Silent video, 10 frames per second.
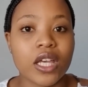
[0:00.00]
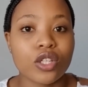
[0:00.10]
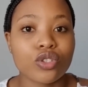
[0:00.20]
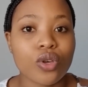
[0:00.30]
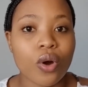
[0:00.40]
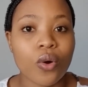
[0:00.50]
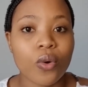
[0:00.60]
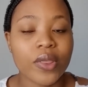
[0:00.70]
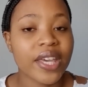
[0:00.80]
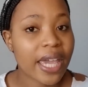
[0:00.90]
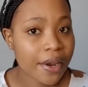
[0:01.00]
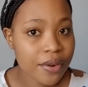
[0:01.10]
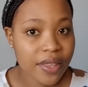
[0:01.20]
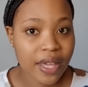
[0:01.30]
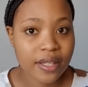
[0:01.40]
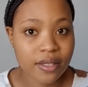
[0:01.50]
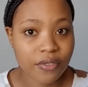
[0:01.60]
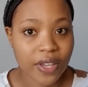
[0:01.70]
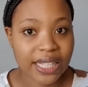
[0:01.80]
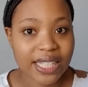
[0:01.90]
So the area that is
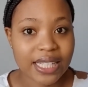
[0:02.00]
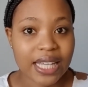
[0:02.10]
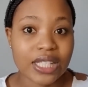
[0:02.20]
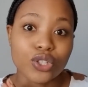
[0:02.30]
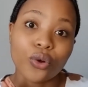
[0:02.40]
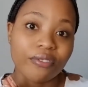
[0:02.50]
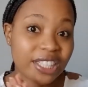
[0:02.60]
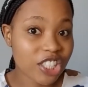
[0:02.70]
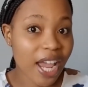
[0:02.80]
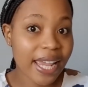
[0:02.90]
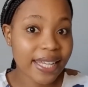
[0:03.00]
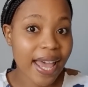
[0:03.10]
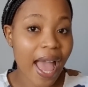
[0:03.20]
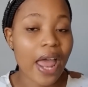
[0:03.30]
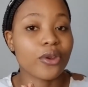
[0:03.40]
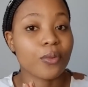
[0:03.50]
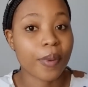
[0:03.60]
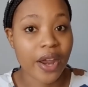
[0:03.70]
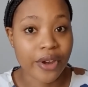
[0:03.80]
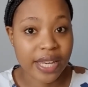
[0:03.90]
affected is your vagina and your
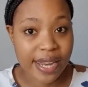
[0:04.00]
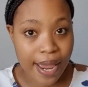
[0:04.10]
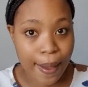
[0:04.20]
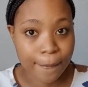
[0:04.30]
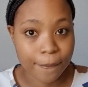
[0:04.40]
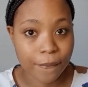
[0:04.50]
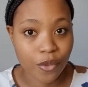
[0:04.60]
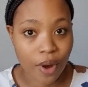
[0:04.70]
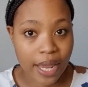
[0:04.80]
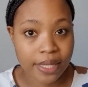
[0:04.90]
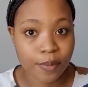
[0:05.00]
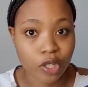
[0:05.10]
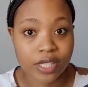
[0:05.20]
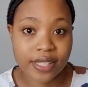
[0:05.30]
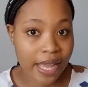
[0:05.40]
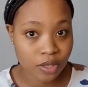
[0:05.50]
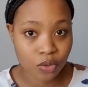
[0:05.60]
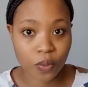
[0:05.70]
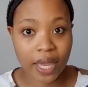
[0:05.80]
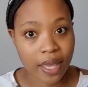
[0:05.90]
perineum, right? Because
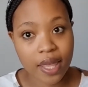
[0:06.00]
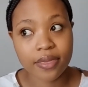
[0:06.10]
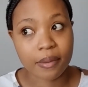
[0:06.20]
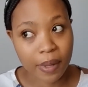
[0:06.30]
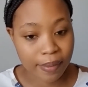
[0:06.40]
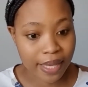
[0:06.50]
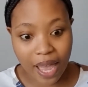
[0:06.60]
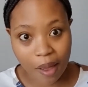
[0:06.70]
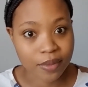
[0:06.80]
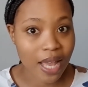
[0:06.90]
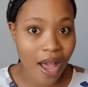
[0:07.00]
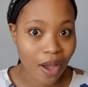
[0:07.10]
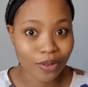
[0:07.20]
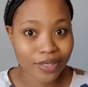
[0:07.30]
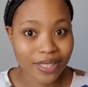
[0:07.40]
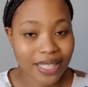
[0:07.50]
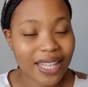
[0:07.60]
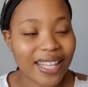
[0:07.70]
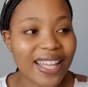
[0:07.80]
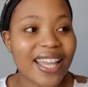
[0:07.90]
that's where the baby comes out.
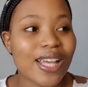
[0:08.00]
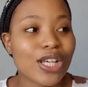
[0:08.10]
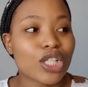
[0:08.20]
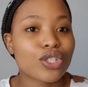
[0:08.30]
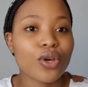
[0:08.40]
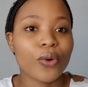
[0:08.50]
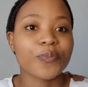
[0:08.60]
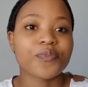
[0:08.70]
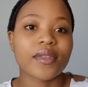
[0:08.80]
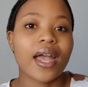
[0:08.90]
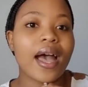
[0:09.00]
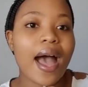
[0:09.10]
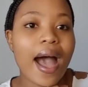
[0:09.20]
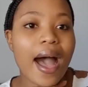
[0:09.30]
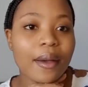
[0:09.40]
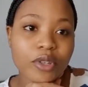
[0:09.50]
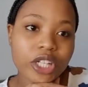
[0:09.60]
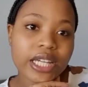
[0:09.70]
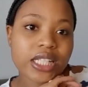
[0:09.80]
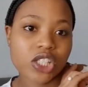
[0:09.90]
So I'm going
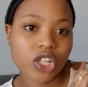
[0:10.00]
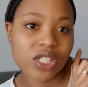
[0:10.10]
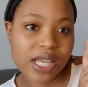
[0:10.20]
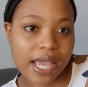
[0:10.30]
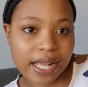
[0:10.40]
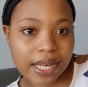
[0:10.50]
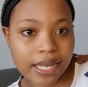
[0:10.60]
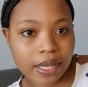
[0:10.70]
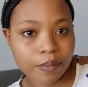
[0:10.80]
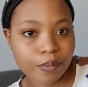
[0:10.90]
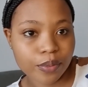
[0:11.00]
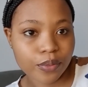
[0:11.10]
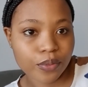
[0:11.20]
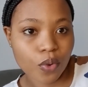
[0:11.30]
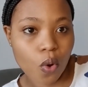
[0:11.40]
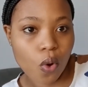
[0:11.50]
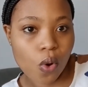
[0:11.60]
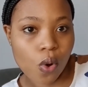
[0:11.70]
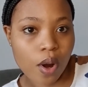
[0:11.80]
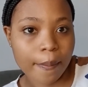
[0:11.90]
to insert a clip
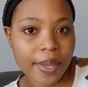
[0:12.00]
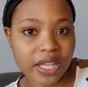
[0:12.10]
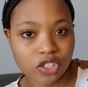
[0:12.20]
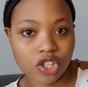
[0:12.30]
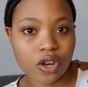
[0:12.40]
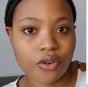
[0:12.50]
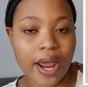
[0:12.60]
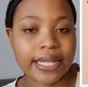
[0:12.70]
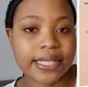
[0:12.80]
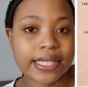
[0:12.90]
or a picture right